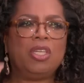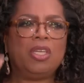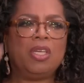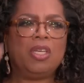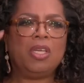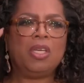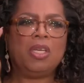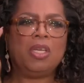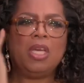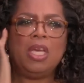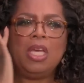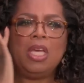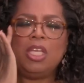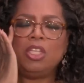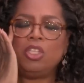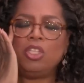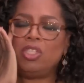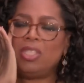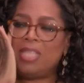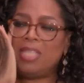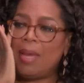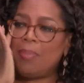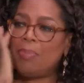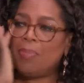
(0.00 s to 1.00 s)
to
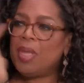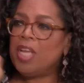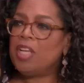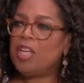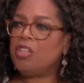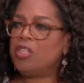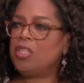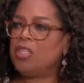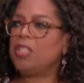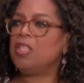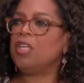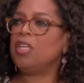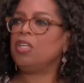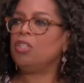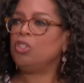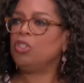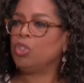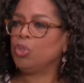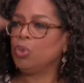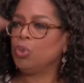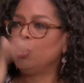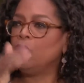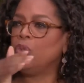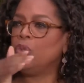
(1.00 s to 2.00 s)
step into the
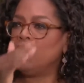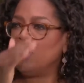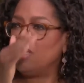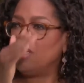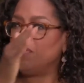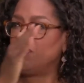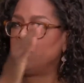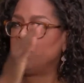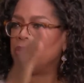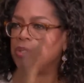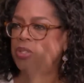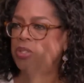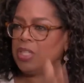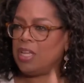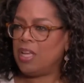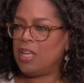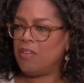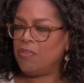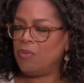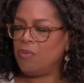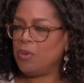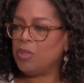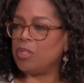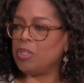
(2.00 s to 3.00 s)
truth of mm-hmm.
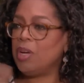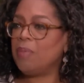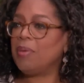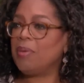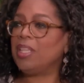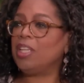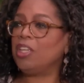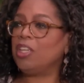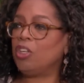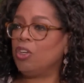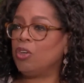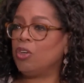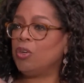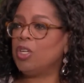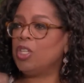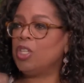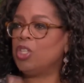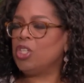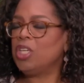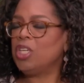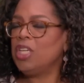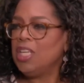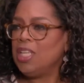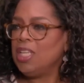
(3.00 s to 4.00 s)
yourself. We were talking about the
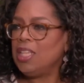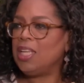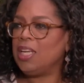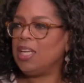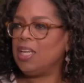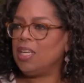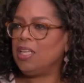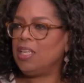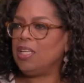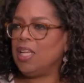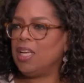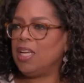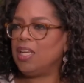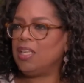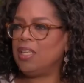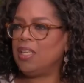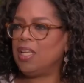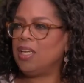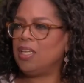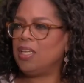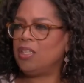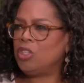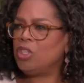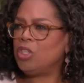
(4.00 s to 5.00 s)
courage that it that
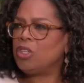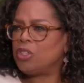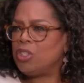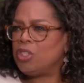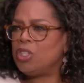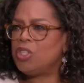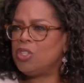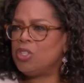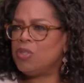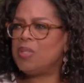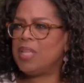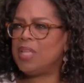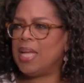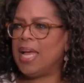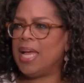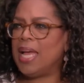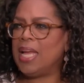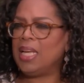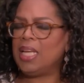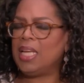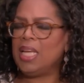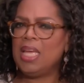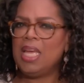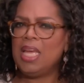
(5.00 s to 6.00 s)
that it took to do that.
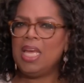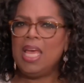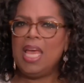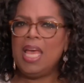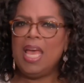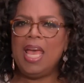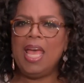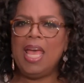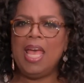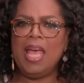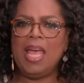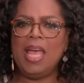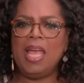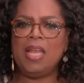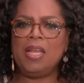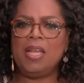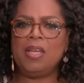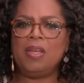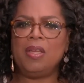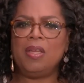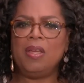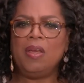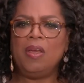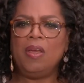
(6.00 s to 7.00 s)
And